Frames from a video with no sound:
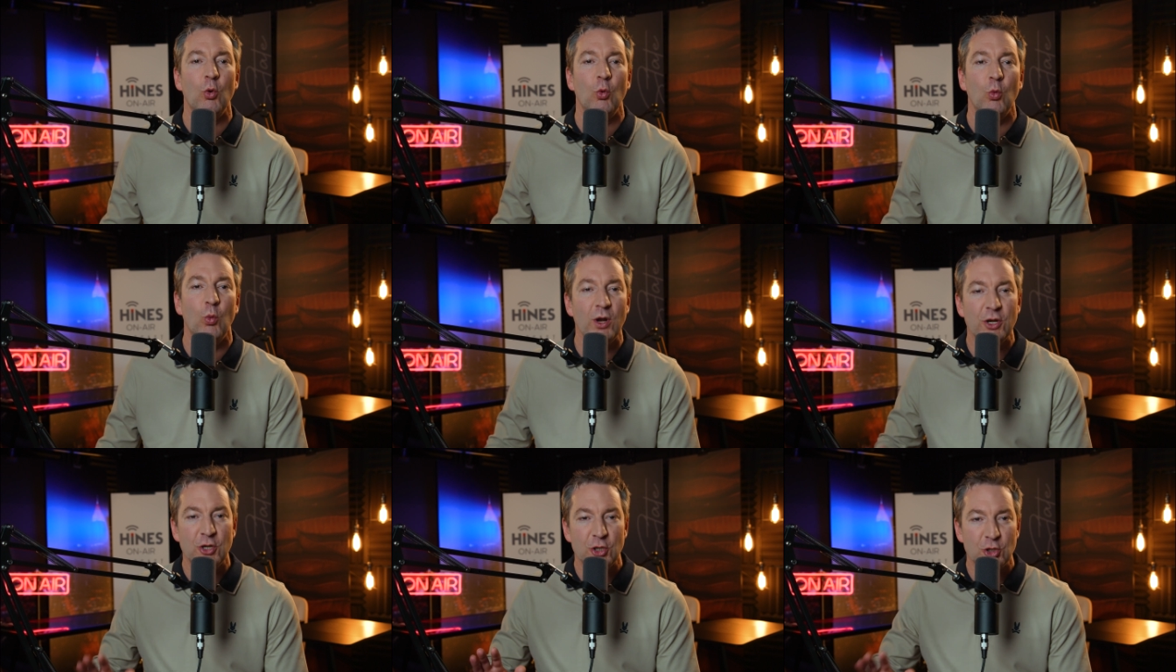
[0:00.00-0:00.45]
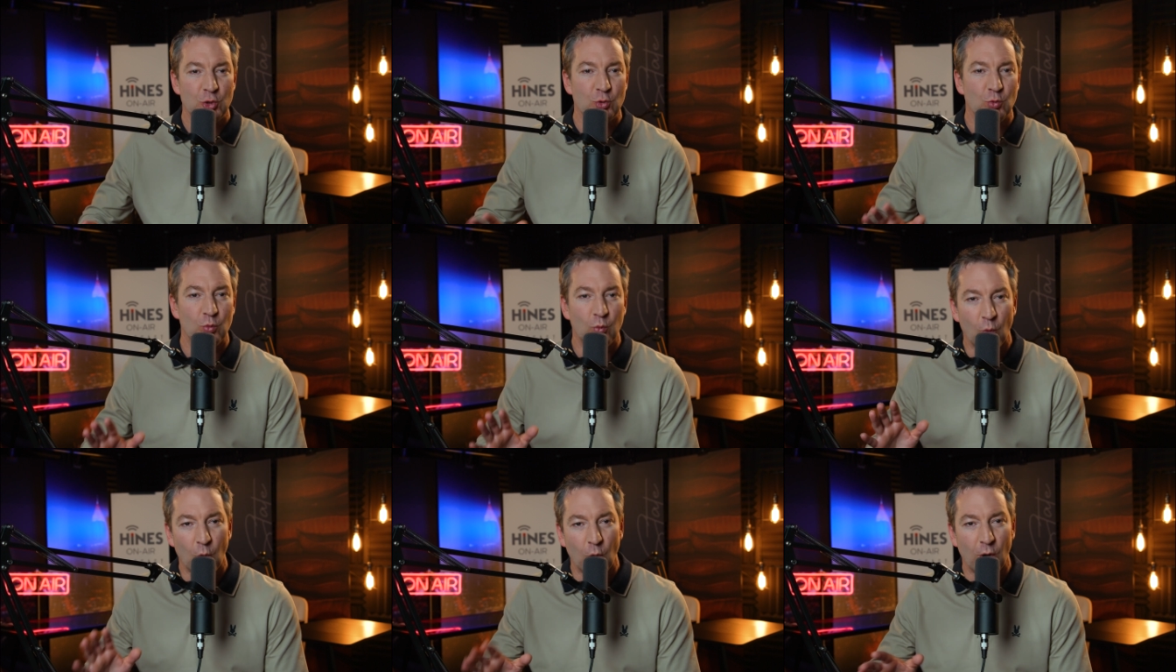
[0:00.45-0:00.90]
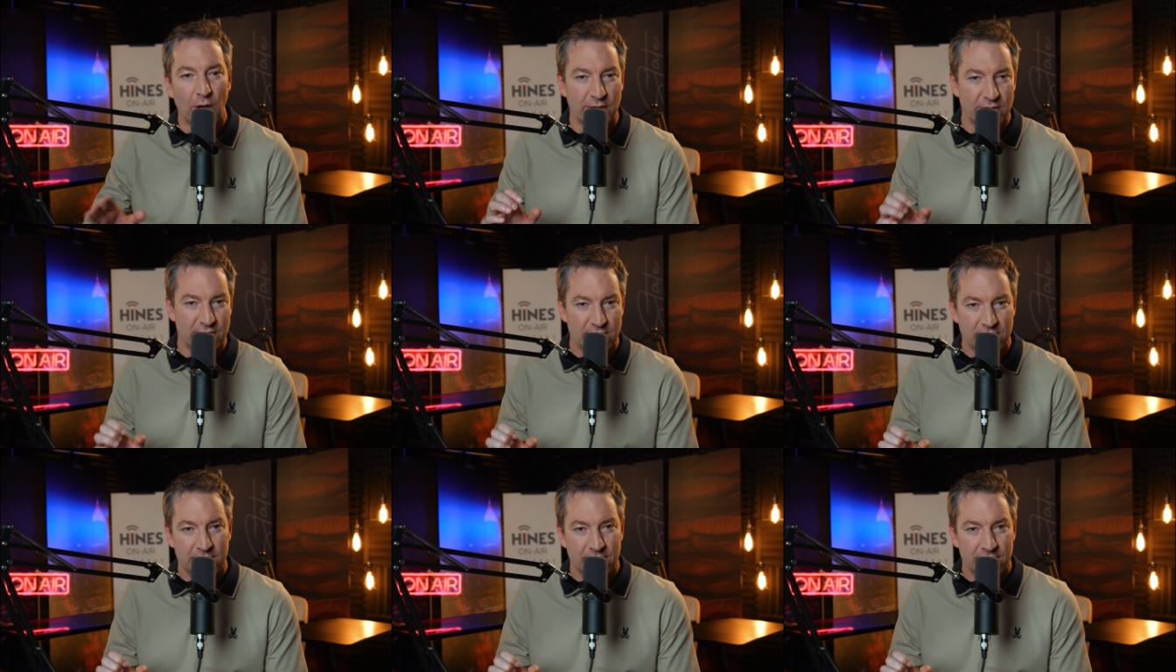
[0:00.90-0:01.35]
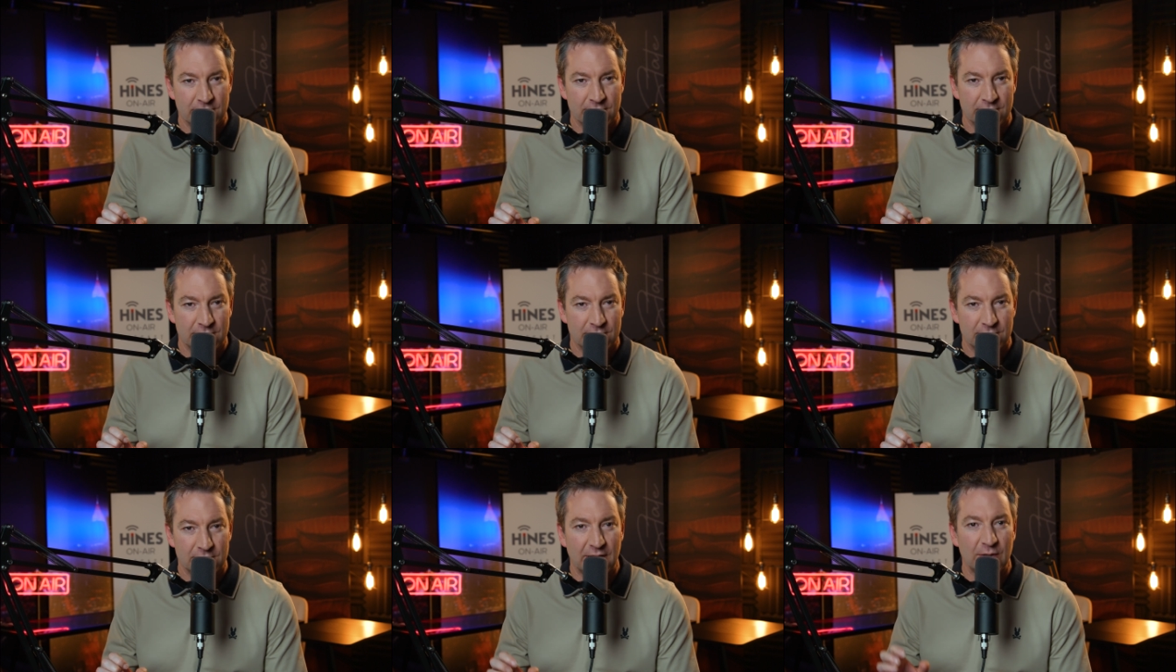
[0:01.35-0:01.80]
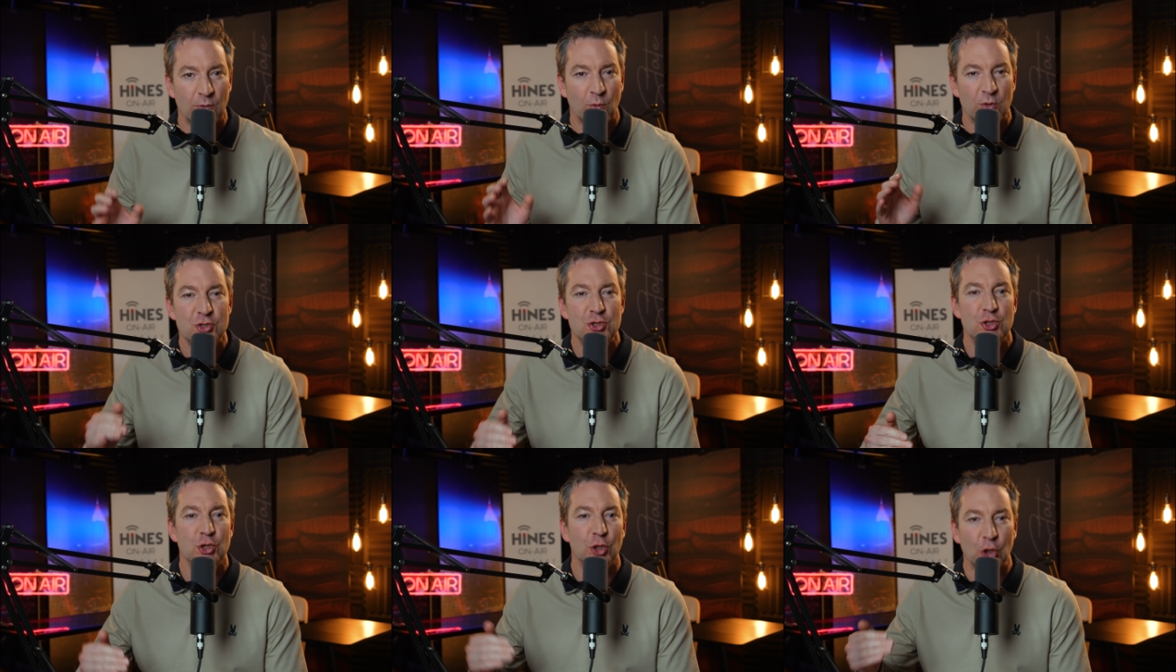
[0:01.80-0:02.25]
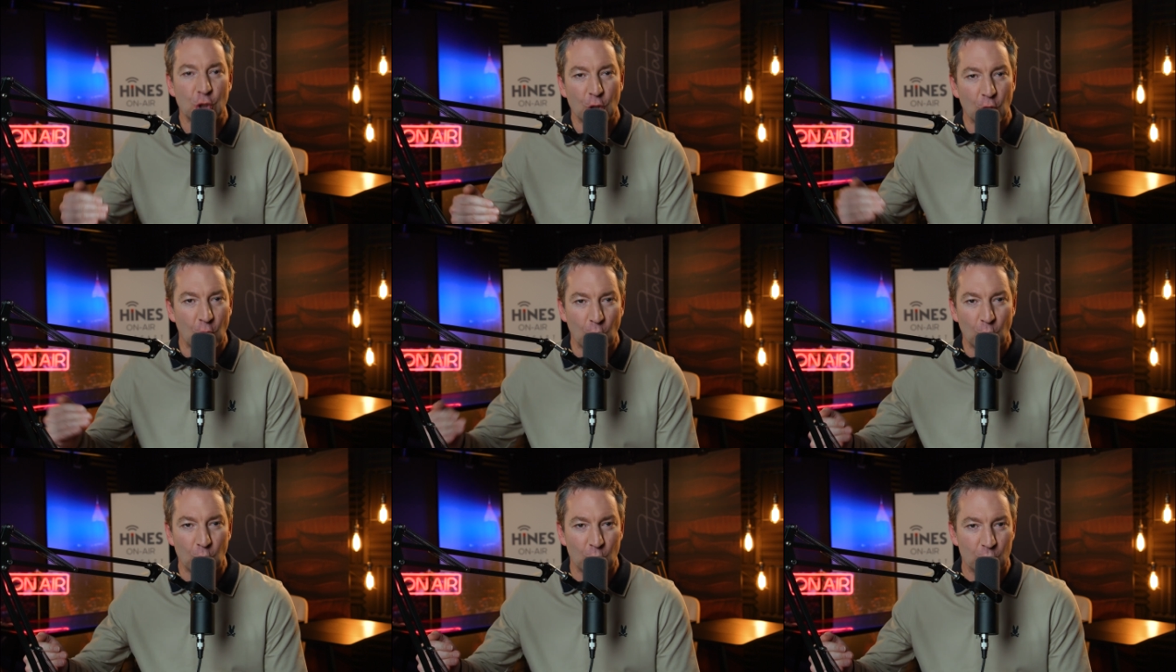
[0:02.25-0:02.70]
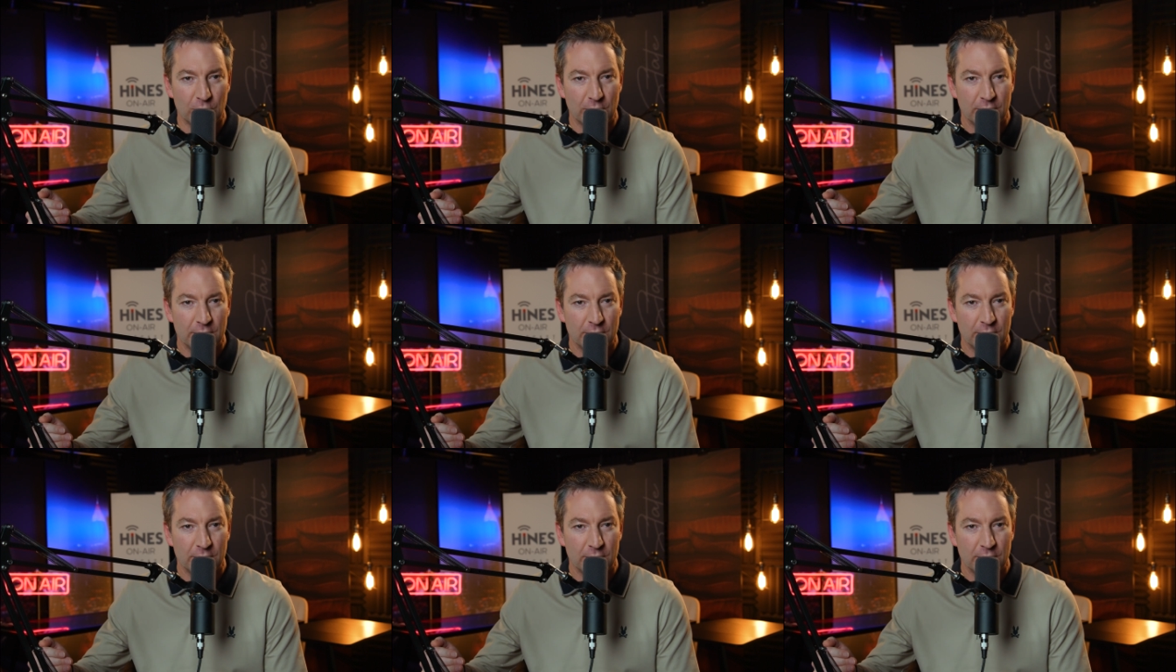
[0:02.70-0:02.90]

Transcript: what do you want? Like, what's your goal?